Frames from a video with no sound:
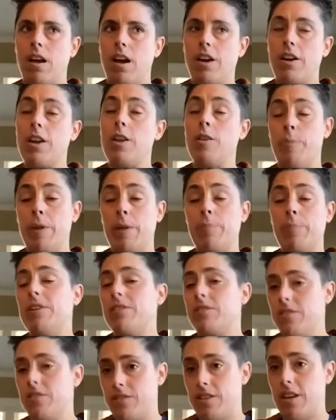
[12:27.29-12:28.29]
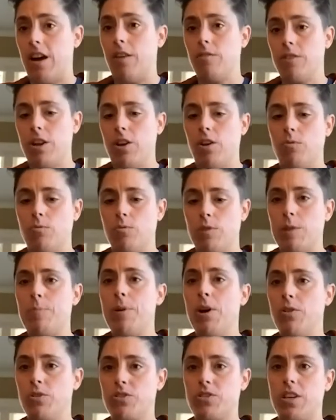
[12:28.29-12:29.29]
Okay, the big piece is,
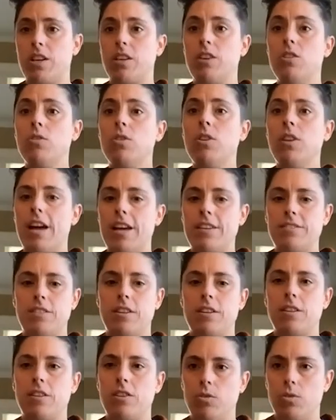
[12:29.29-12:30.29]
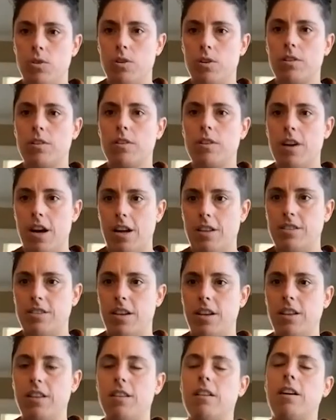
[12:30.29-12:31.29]
reposting, utilizing your
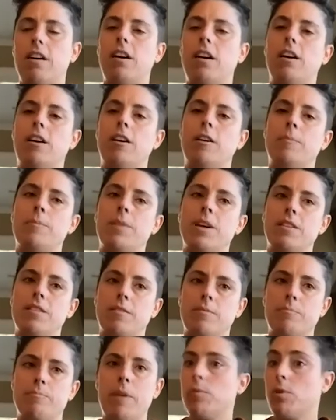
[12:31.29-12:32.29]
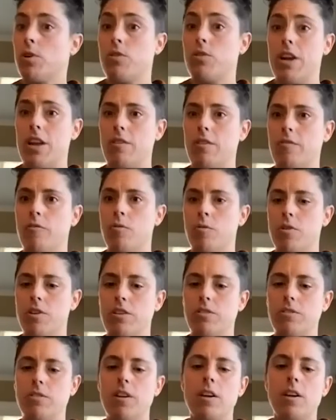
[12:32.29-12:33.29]
content that the people are creating for
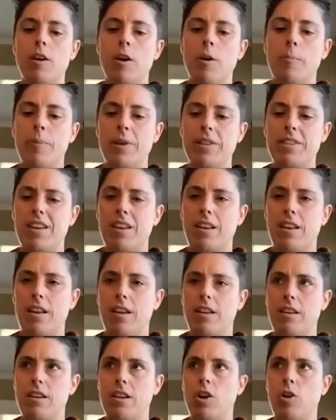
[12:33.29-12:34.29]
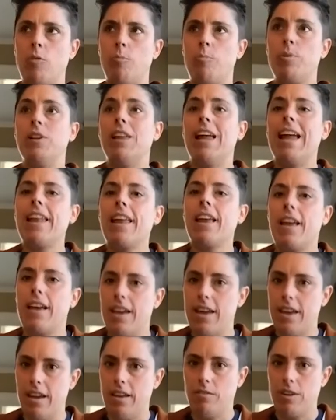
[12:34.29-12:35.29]
you. But then, planning
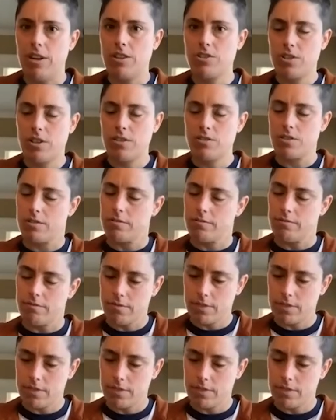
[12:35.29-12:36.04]
ahead. Restaurants are